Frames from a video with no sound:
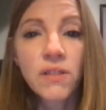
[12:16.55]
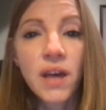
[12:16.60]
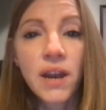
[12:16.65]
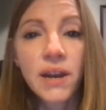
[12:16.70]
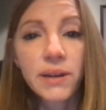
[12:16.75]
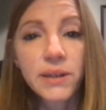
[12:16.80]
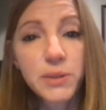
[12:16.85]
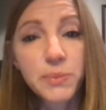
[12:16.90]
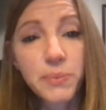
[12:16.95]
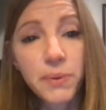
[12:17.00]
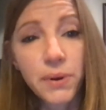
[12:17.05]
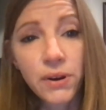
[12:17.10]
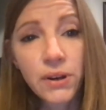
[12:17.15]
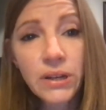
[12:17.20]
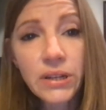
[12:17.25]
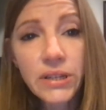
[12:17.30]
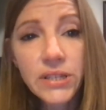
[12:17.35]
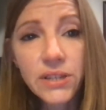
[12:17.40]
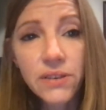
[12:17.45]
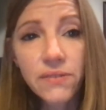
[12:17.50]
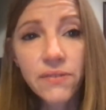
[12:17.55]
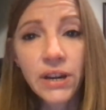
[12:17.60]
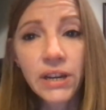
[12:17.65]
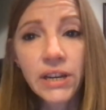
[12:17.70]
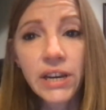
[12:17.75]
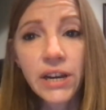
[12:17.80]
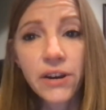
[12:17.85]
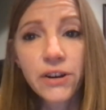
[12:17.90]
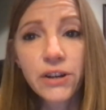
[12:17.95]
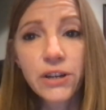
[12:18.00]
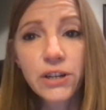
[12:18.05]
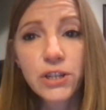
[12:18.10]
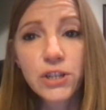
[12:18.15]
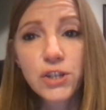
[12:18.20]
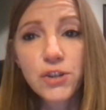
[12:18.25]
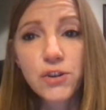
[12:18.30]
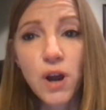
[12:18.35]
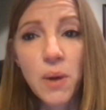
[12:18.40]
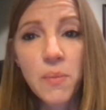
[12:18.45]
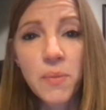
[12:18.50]
that experience of
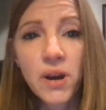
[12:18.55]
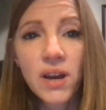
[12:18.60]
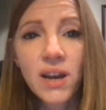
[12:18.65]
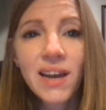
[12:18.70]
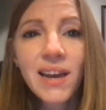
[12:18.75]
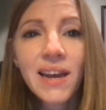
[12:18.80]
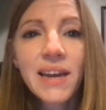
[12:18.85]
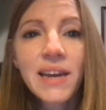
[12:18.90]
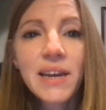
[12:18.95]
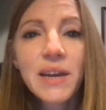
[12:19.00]
vicarious trauma,